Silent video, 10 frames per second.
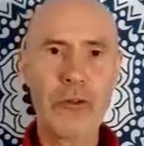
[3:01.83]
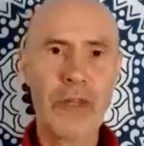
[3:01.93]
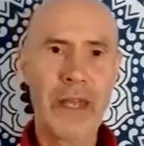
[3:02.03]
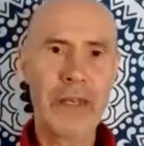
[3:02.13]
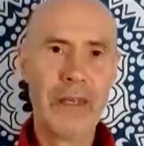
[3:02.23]

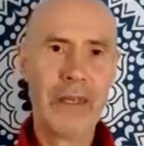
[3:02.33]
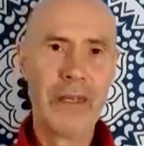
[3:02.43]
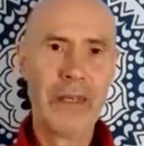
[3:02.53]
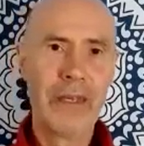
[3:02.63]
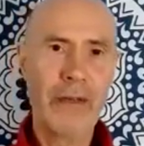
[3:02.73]
and then
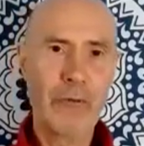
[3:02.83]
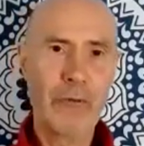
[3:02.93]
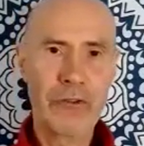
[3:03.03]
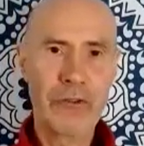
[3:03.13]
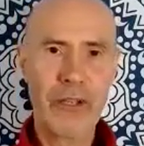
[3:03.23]

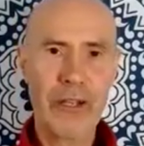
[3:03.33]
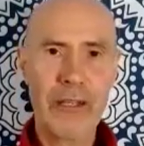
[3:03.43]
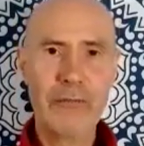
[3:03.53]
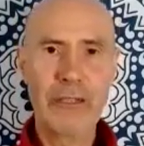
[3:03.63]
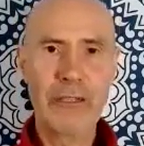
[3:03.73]
everyone
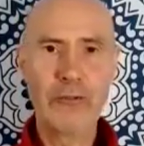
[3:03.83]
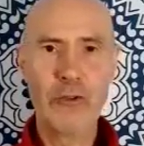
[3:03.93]
living a